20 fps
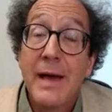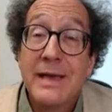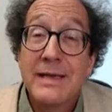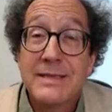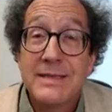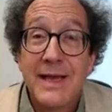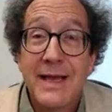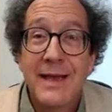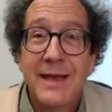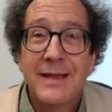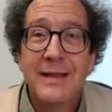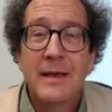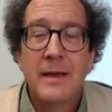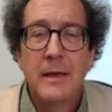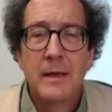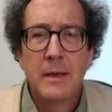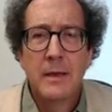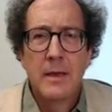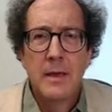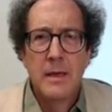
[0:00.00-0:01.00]
might say,
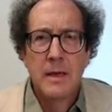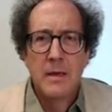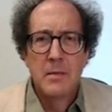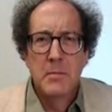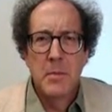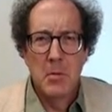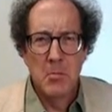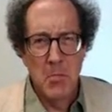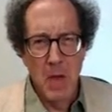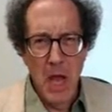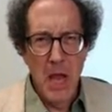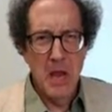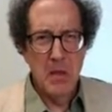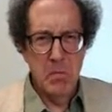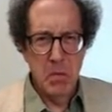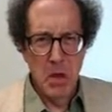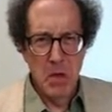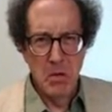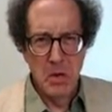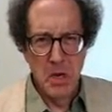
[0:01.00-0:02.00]
but my
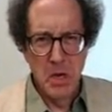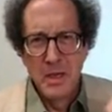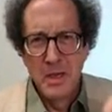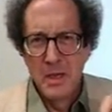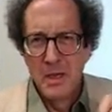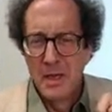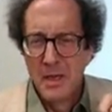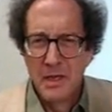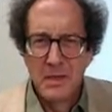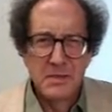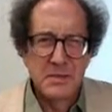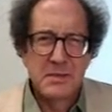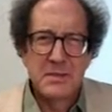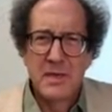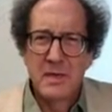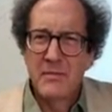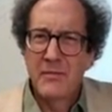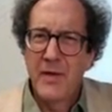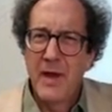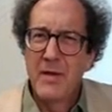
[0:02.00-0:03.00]
opponent is
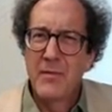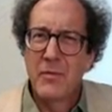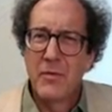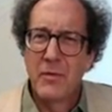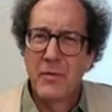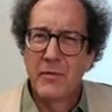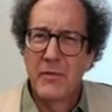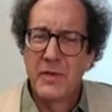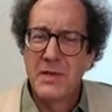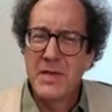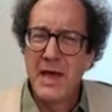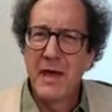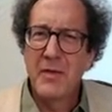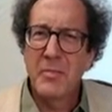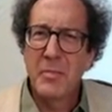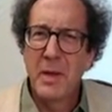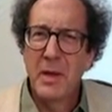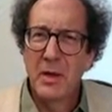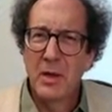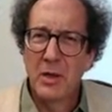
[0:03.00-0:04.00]
in favor of the
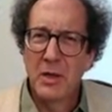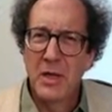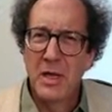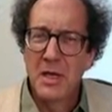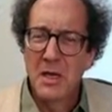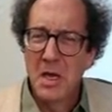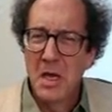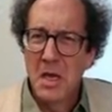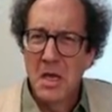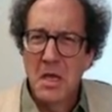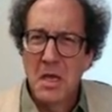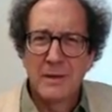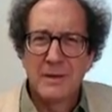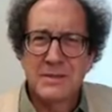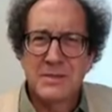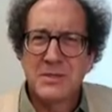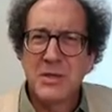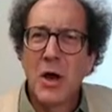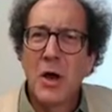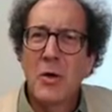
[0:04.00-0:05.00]
death penalty,
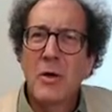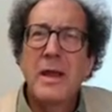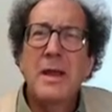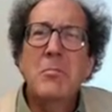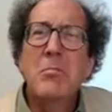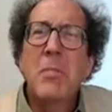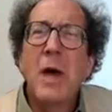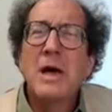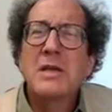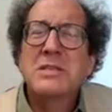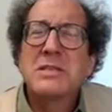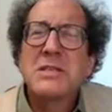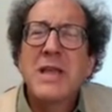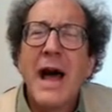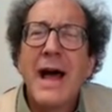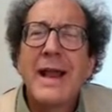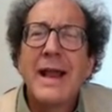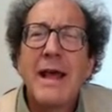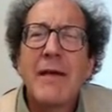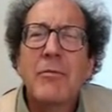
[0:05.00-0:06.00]
so he must
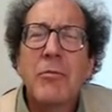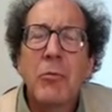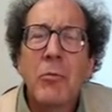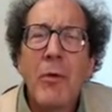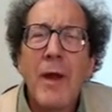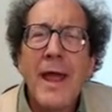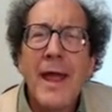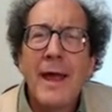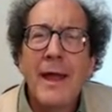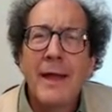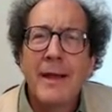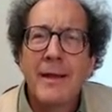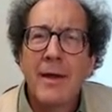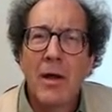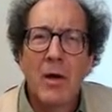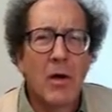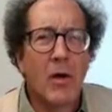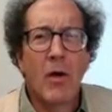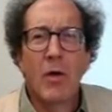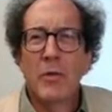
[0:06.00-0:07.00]
not have read
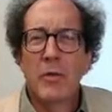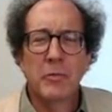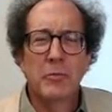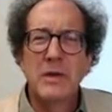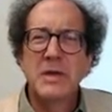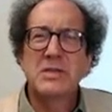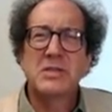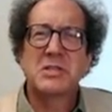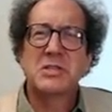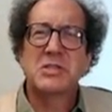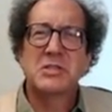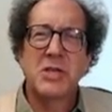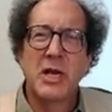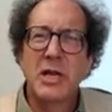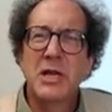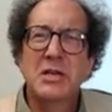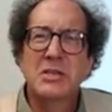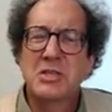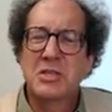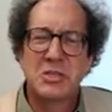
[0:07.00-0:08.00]
all the recent
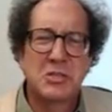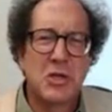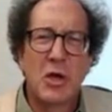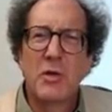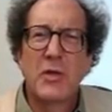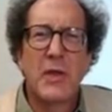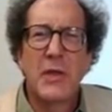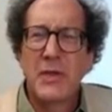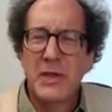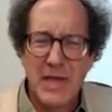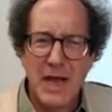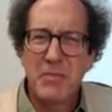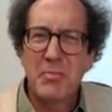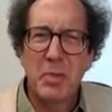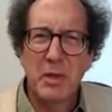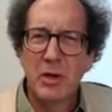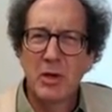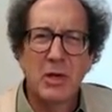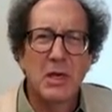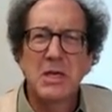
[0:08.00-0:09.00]
studies that show that the death
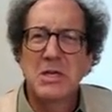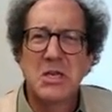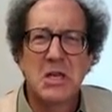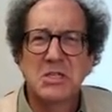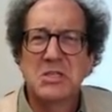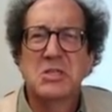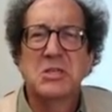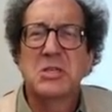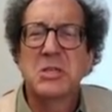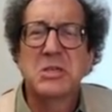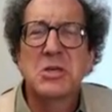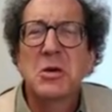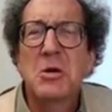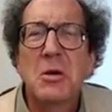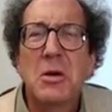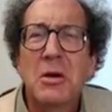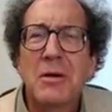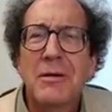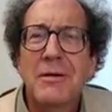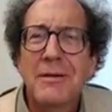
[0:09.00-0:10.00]
penalty doesn't
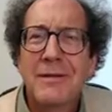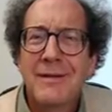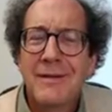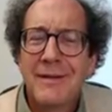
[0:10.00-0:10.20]
deter.